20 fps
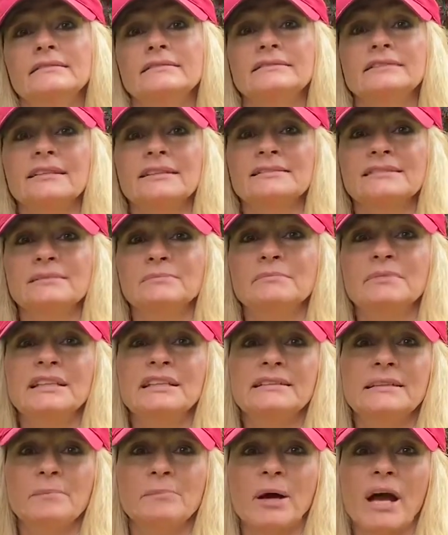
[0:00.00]
doesn't
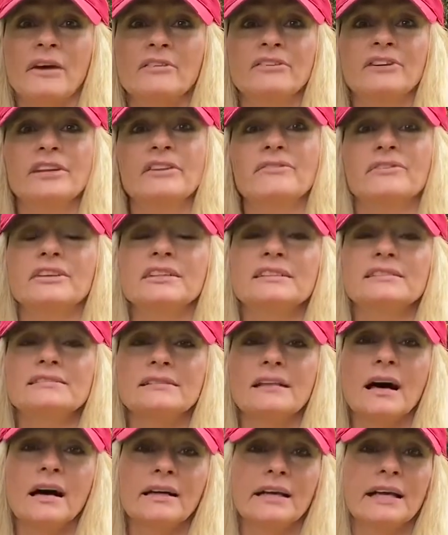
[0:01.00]
mean that pyrethrin is
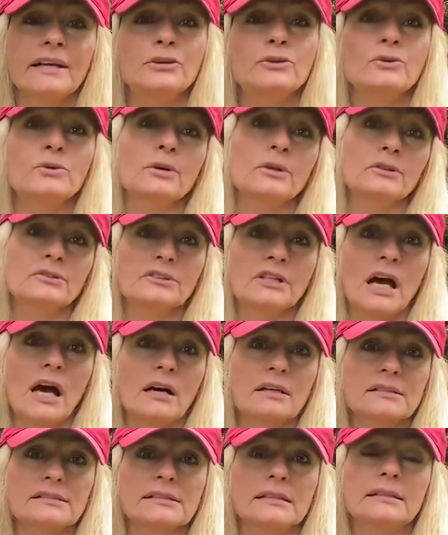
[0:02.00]
not a
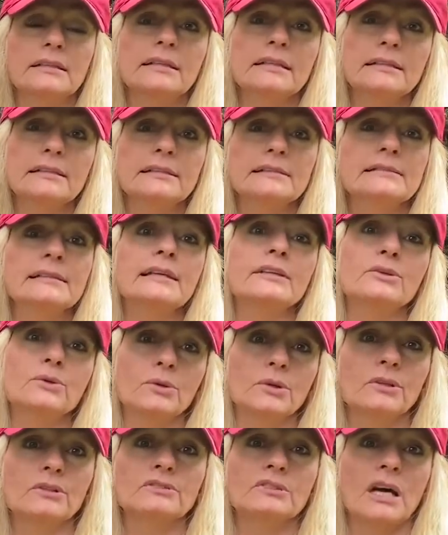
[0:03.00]
neurotoxin. It is a
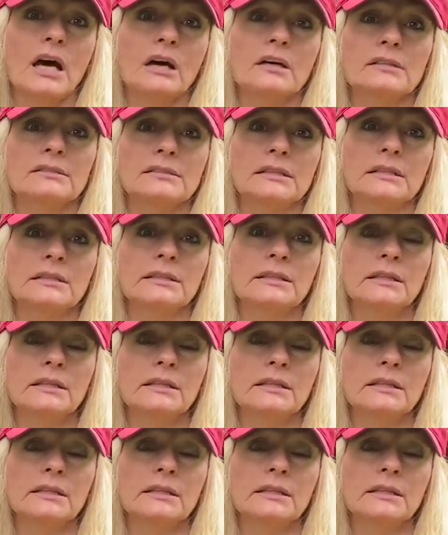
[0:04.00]
neurotoxin.